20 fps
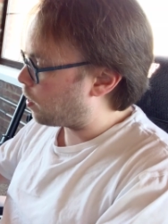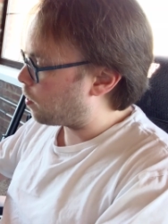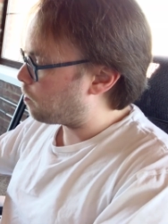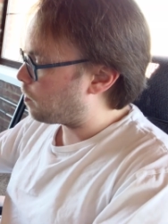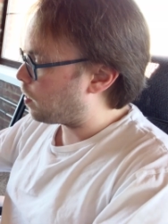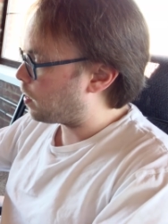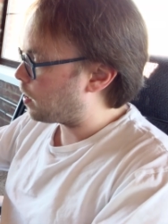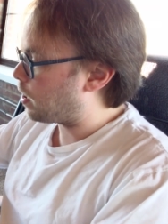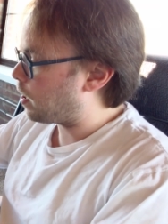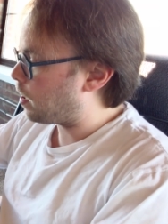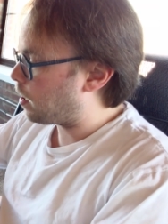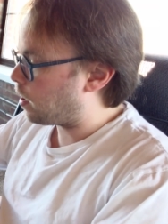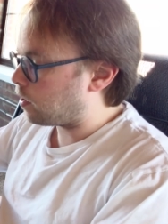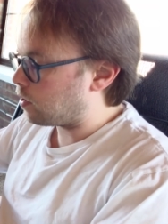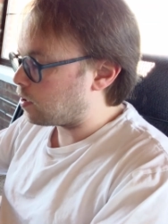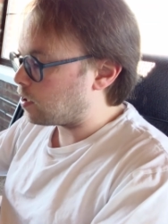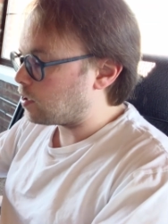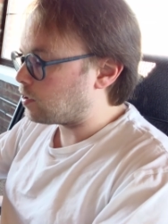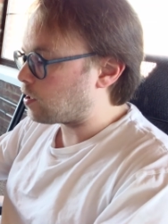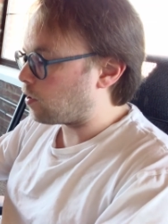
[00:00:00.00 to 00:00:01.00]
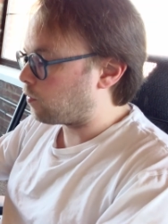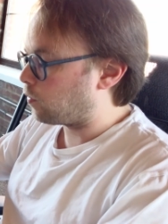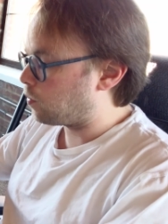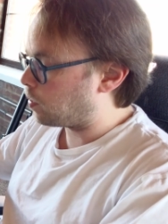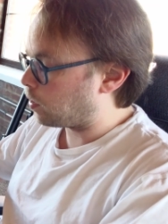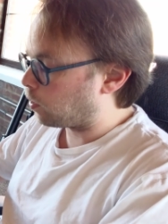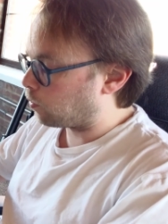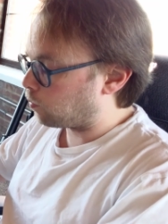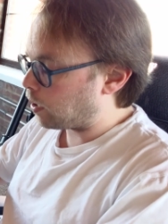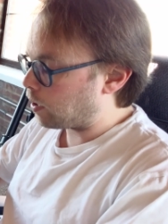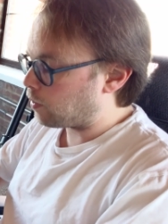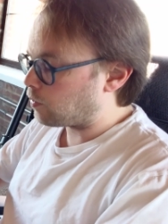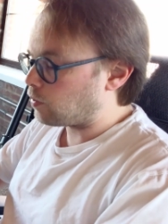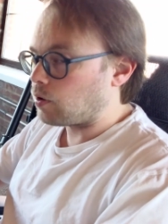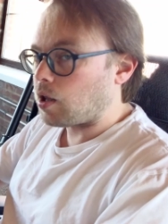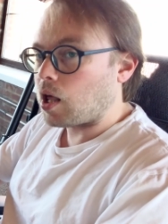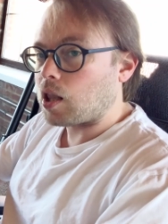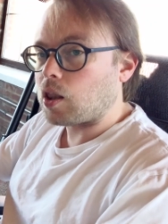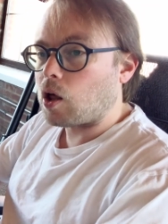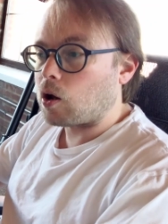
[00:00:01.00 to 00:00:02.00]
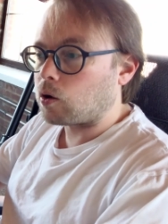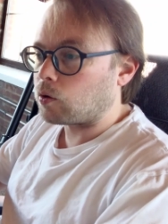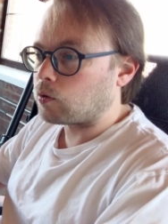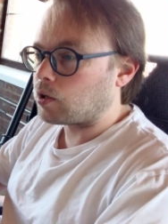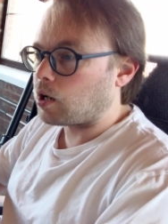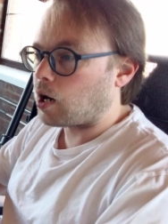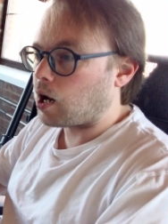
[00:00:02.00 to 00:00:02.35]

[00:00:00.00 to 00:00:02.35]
my head, and he's definitely been around a lot longer than I